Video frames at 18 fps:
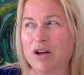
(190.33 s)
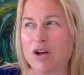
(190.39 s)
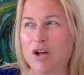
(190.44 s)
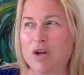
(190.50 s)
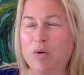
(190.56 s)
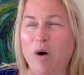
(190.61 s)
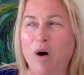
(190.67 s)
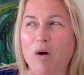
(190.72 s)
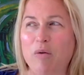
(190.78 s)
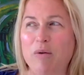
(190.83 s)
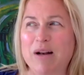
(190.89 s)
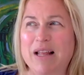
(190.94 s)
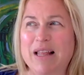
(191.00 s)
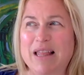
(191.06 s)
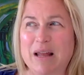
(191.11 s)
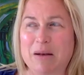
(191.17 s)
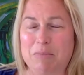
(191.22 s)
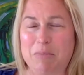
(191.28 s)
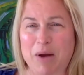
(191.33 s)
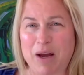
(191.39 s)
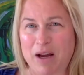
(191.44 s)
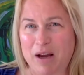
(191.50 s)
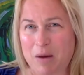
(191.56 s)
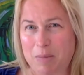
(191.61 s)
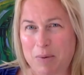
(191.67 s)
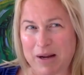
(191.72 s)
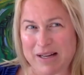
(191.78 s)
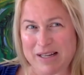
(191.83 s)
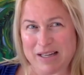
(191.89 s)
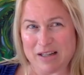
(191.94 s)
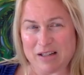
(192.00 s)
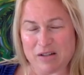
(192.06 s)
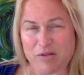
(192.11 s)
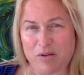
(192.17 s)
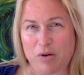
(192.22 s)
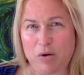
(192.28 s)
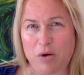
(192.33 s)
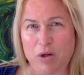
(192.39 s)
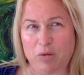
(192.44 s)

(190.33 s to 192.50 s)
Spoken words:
You already then pick up ideas of who